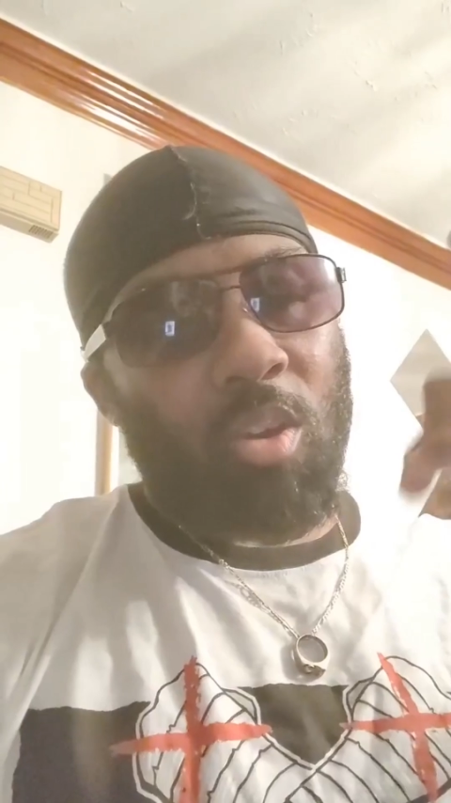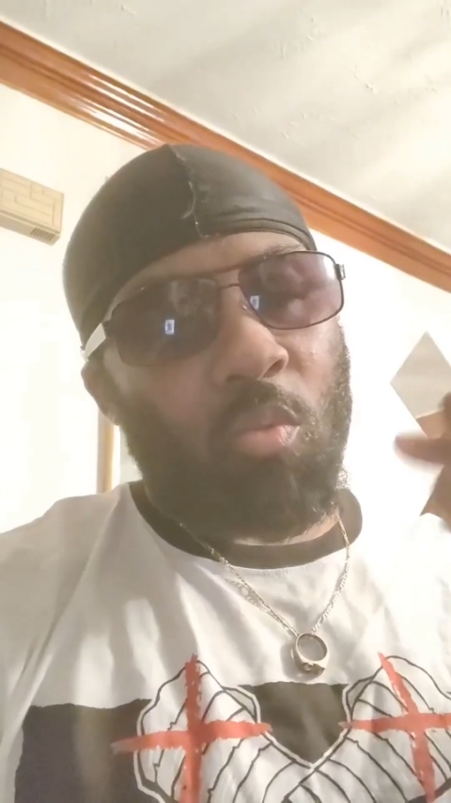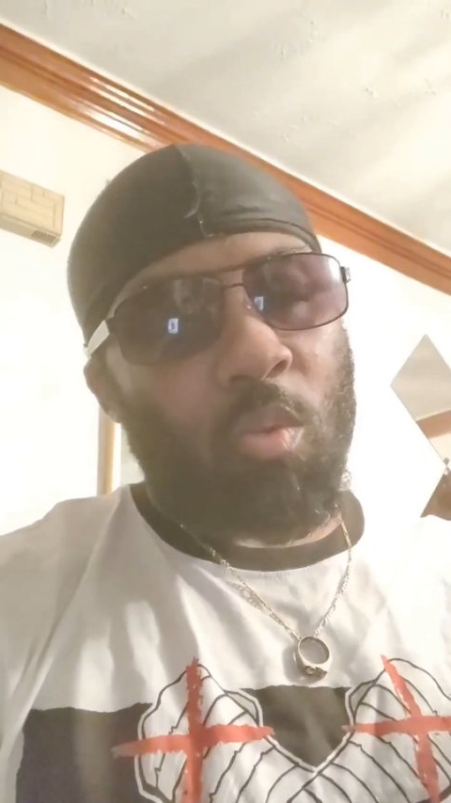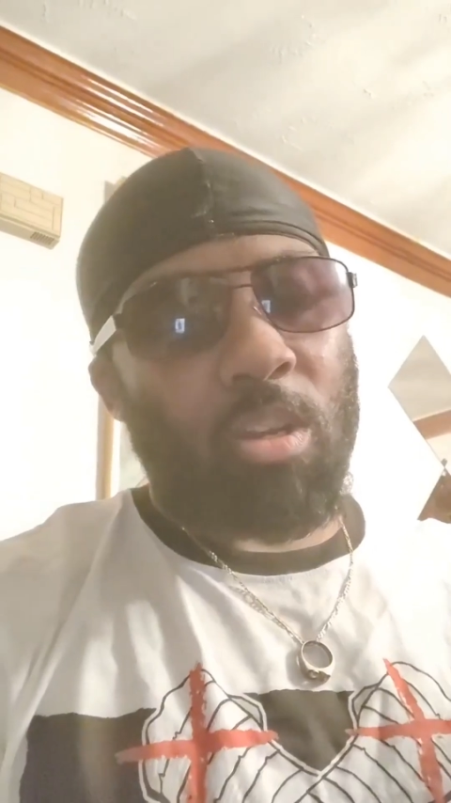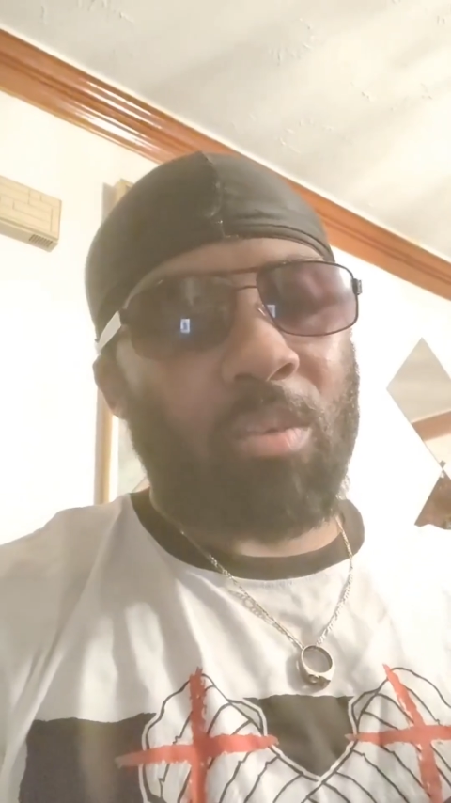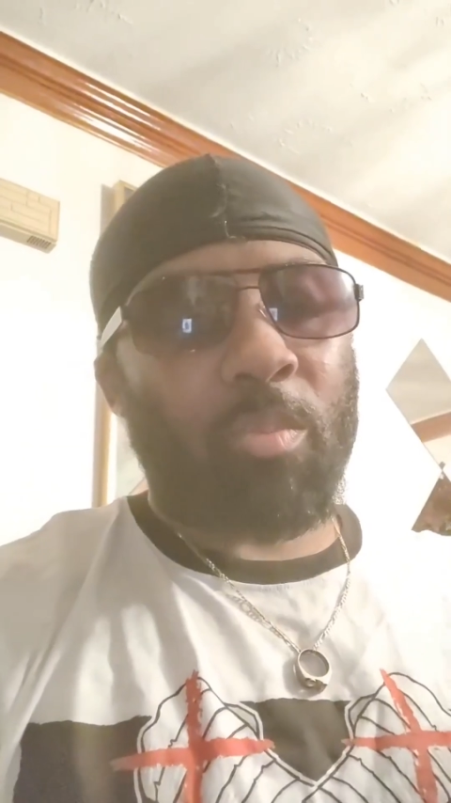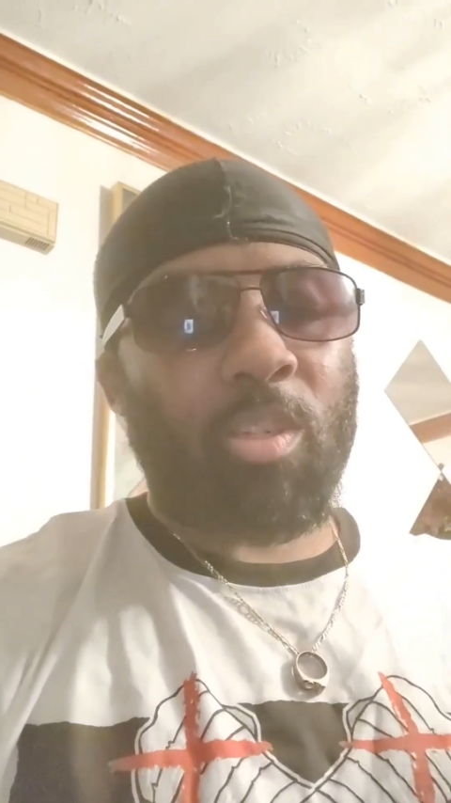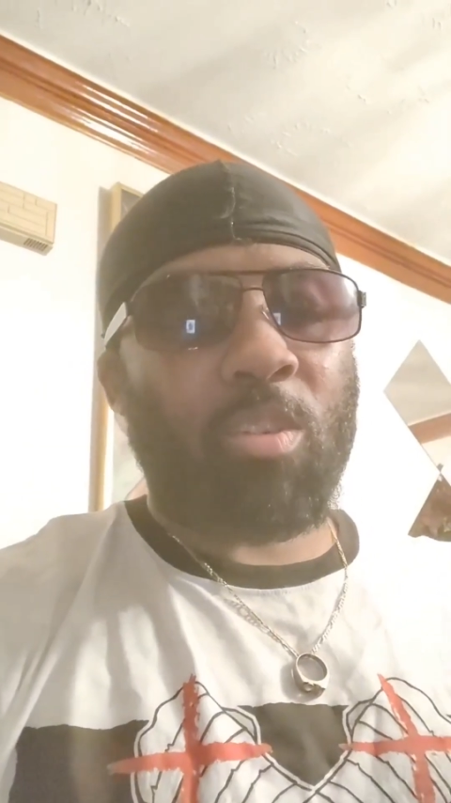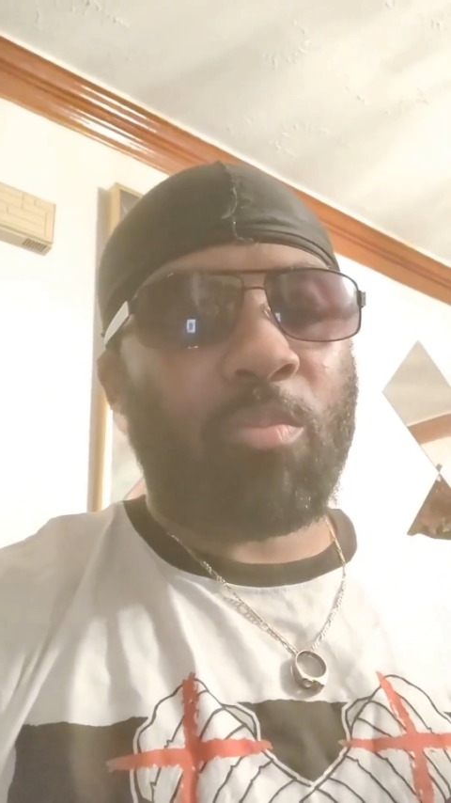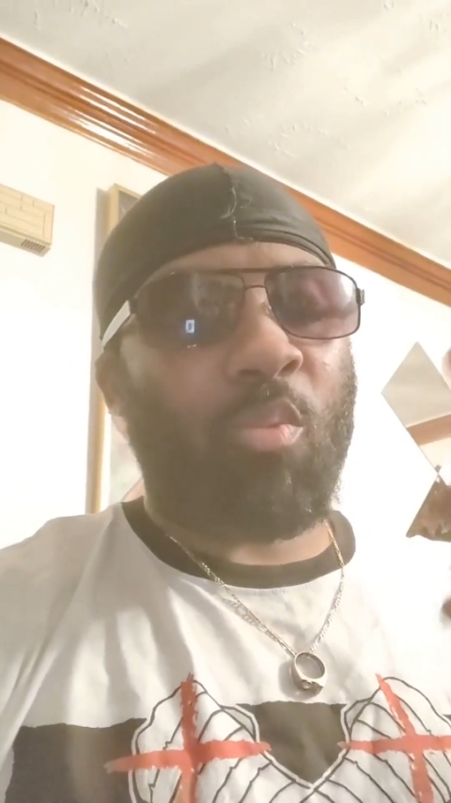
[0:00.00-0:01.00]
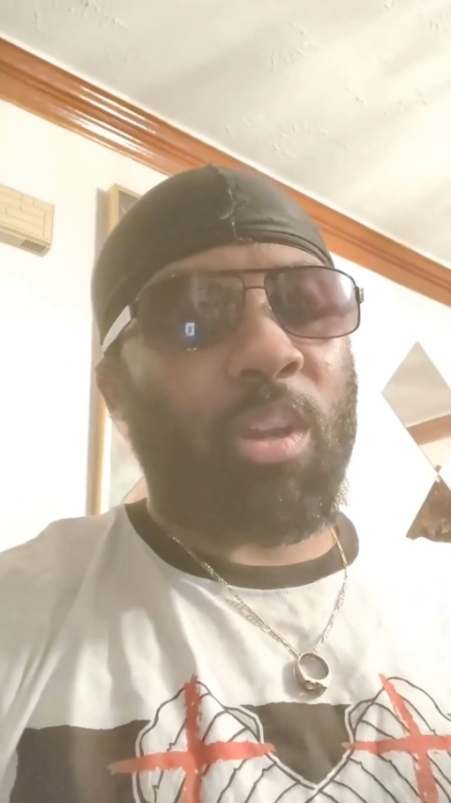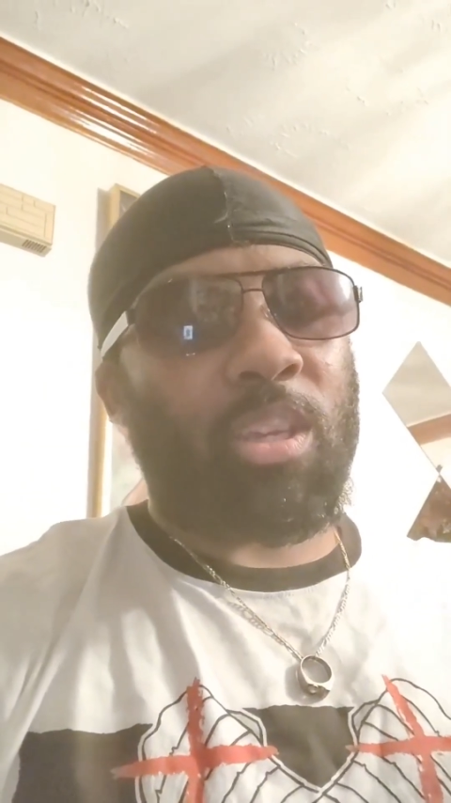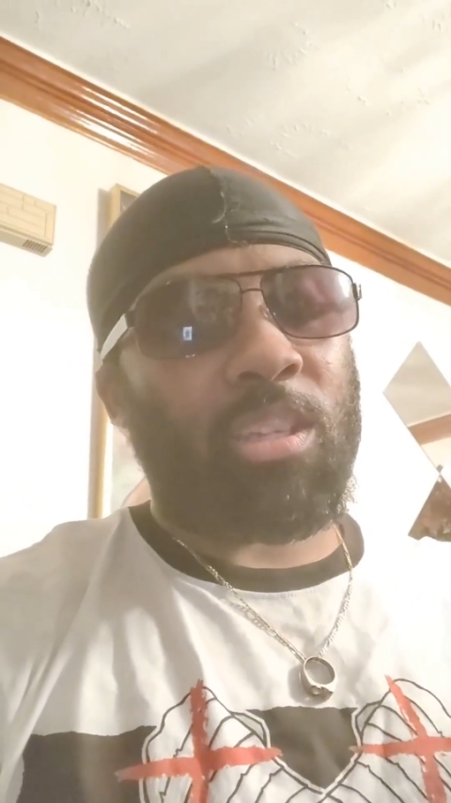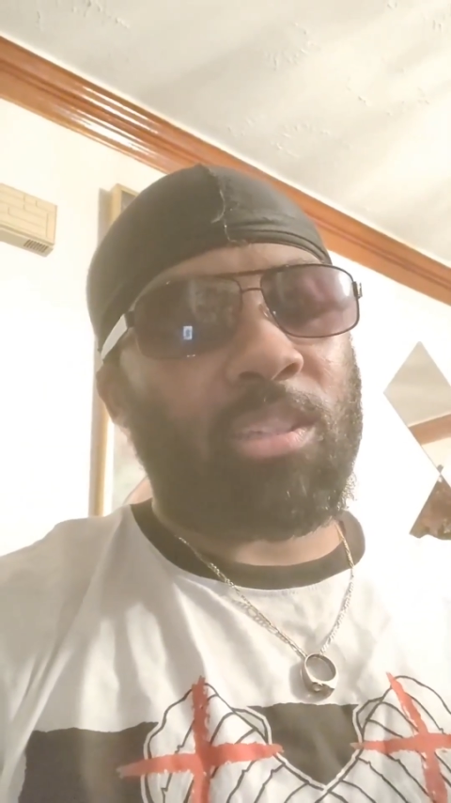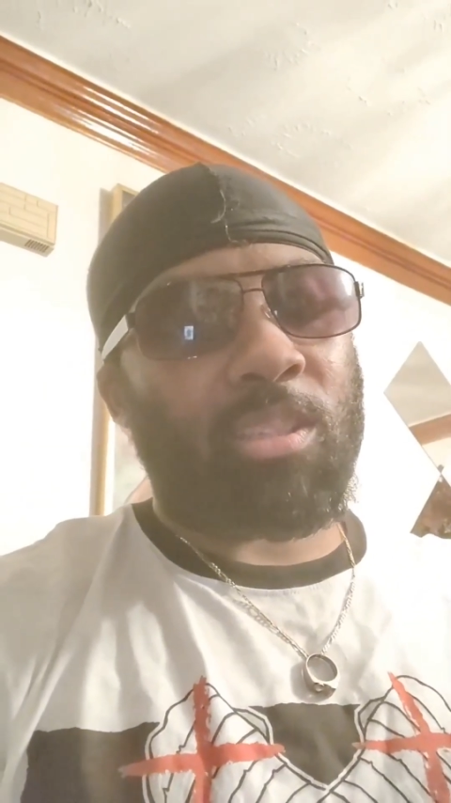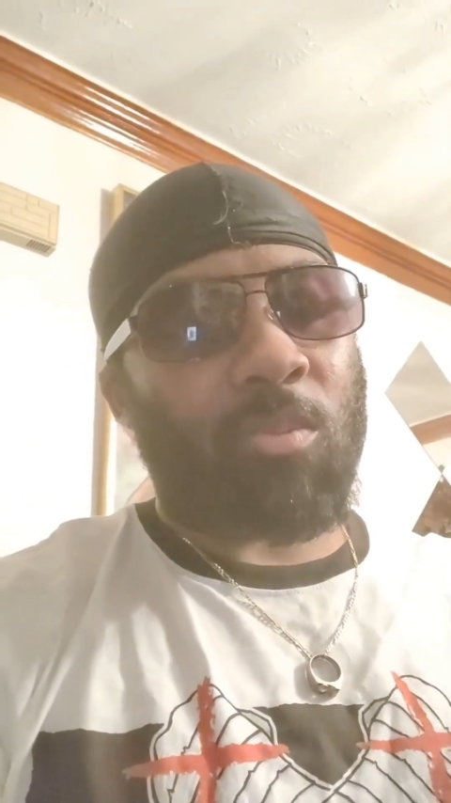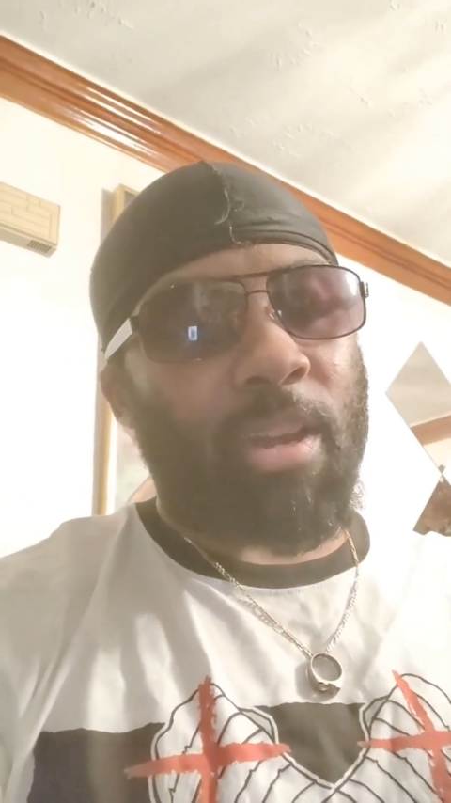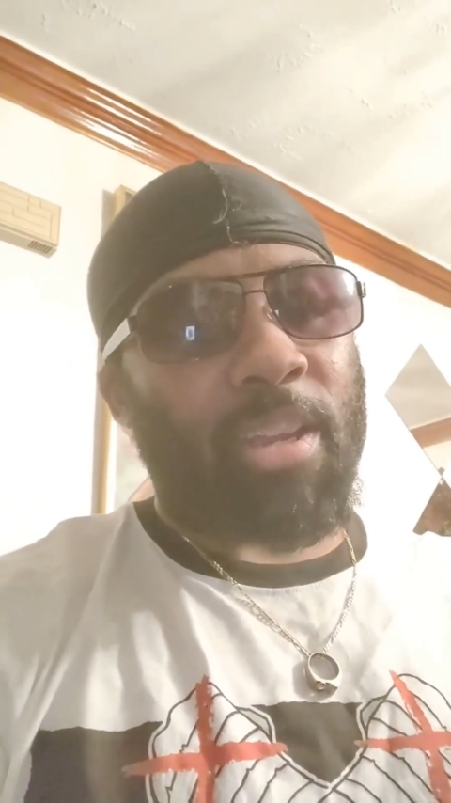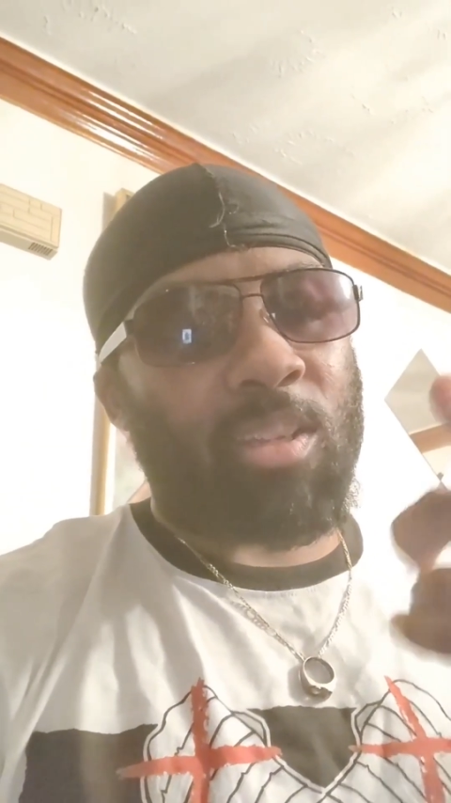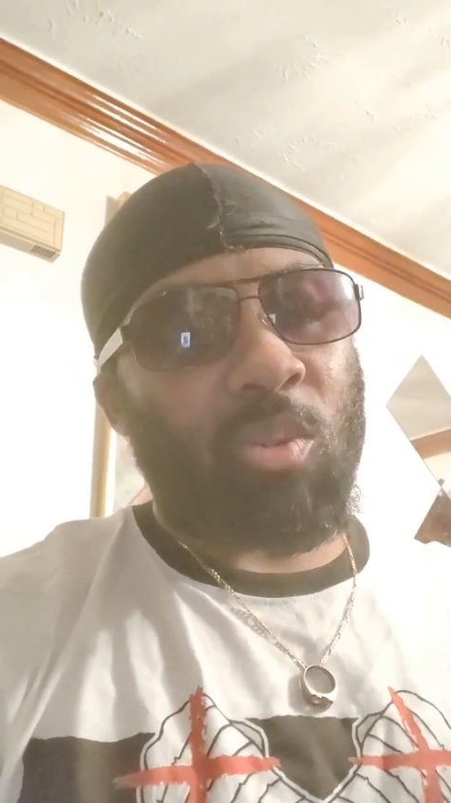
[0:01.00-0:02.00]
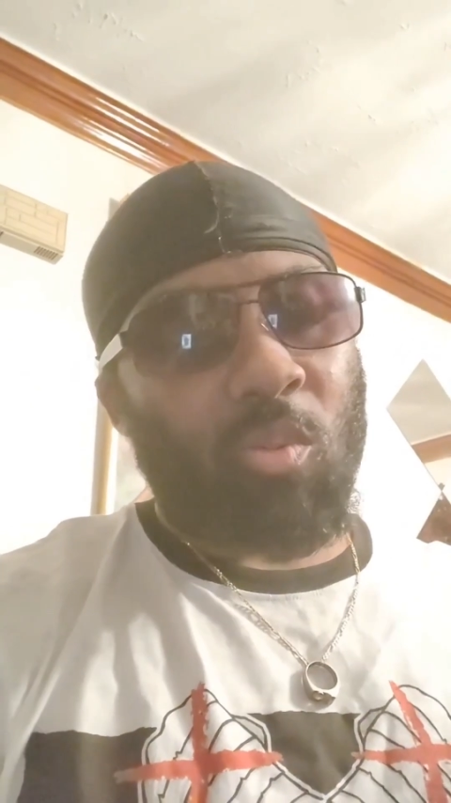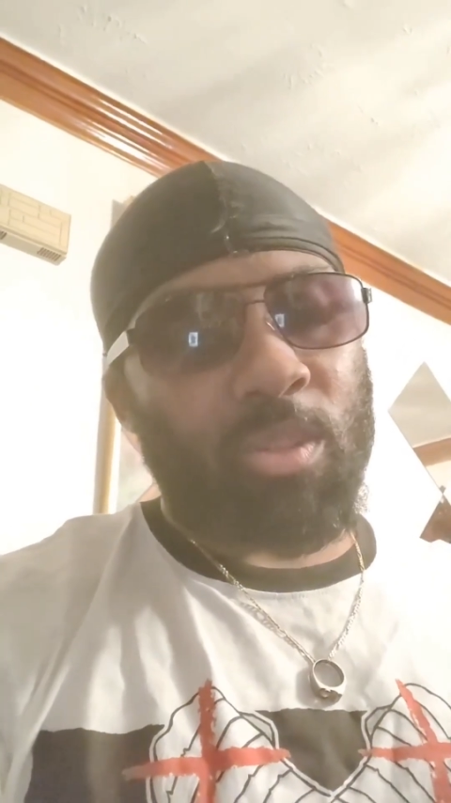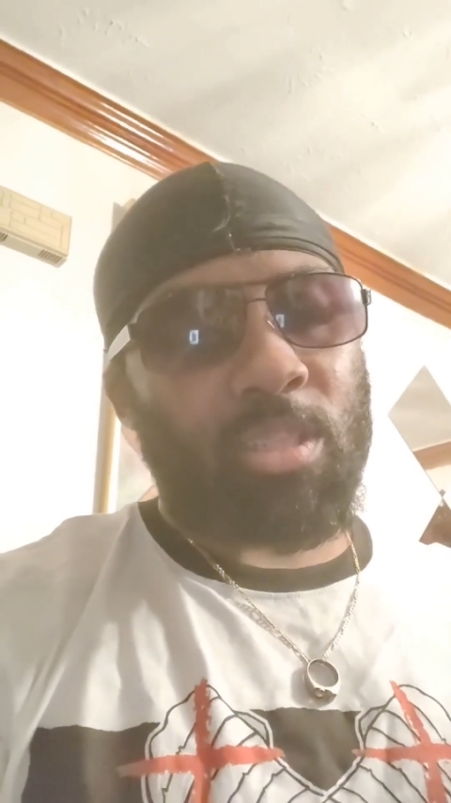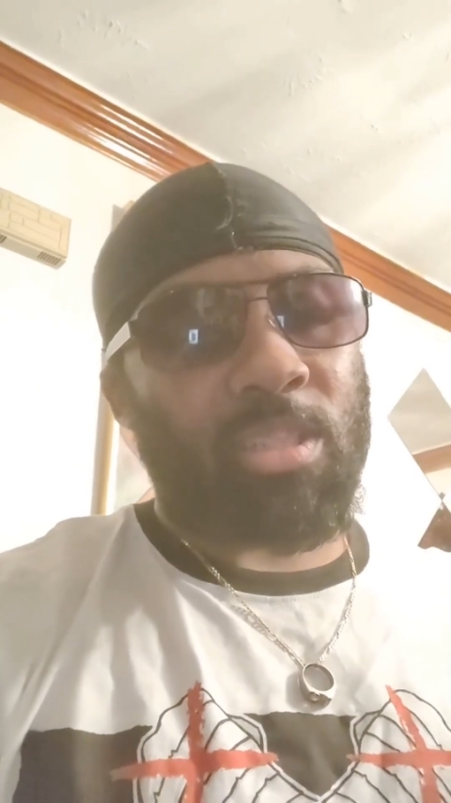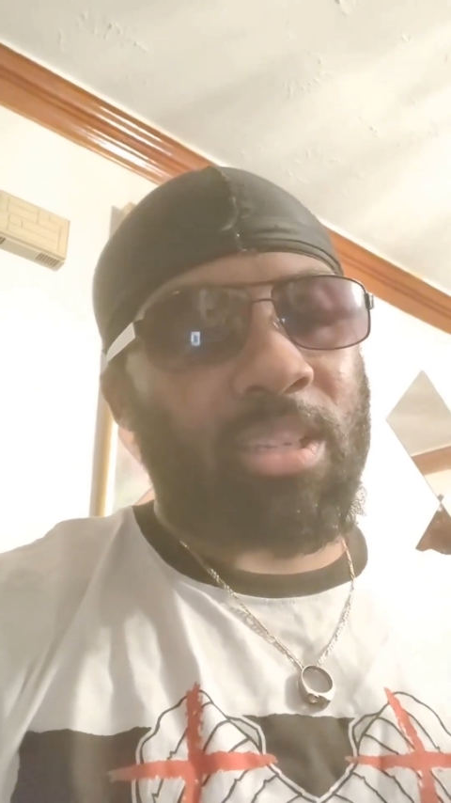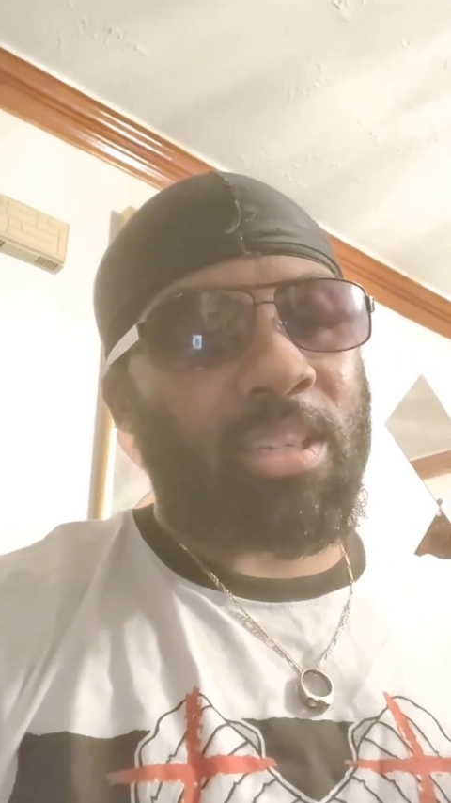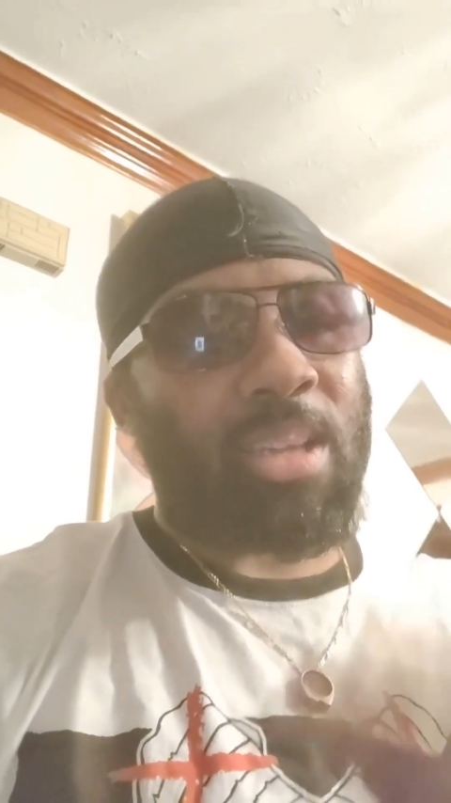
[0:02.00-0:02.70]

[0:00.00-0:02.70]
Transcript: Yo, what up? It's your boy Killa Swag 216,